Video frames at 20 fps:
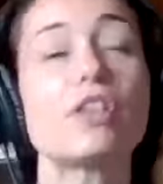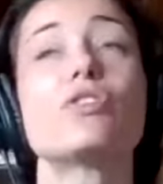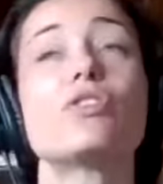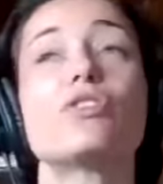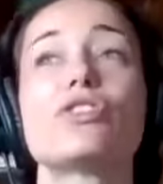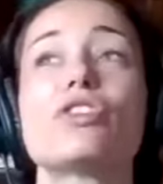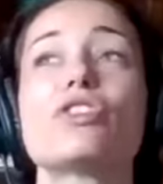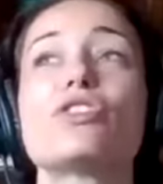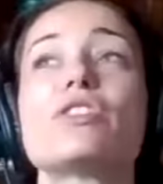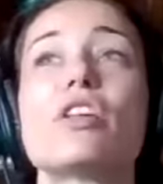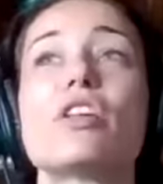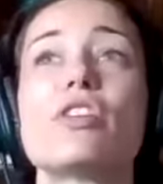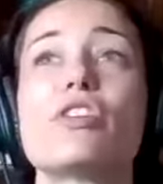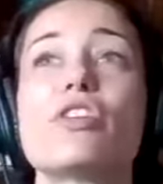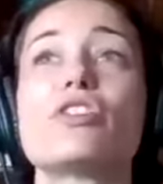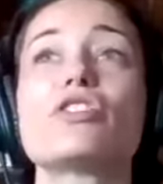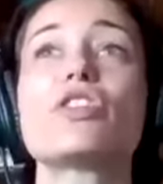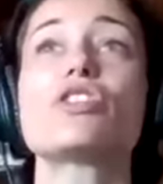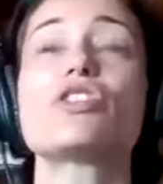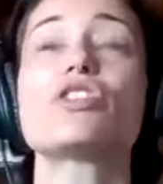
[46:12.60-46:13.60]

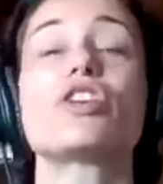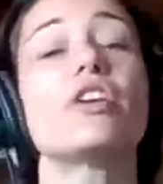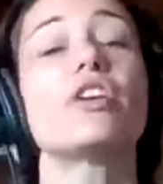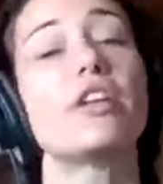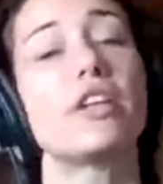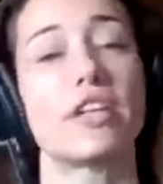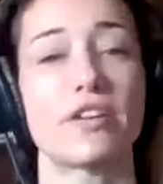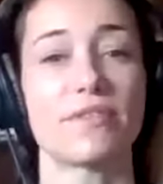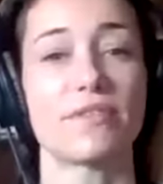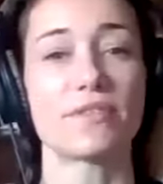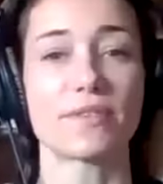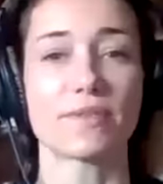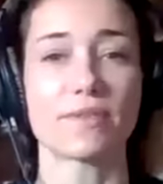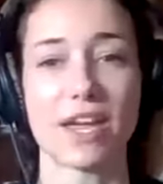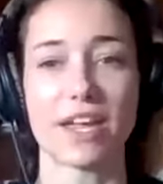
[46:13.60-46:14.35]
alternatives.